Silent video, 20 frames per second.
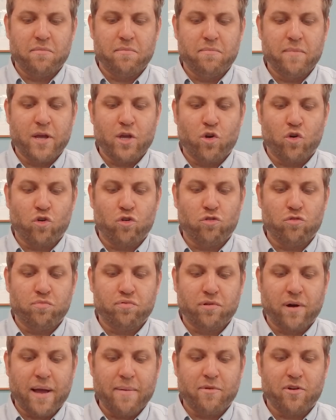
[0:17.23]
mayoral
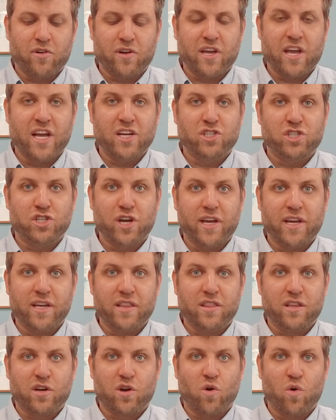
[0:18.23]
primary has
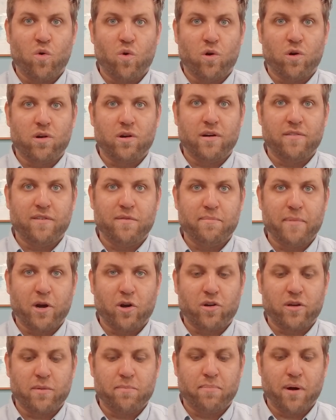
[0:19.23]
shaken the core of
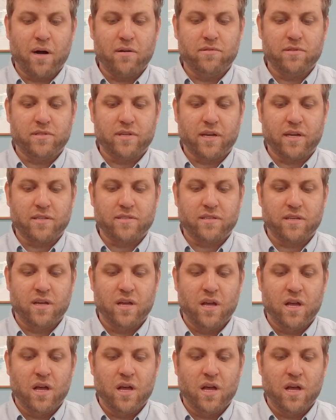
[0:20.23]
American politics.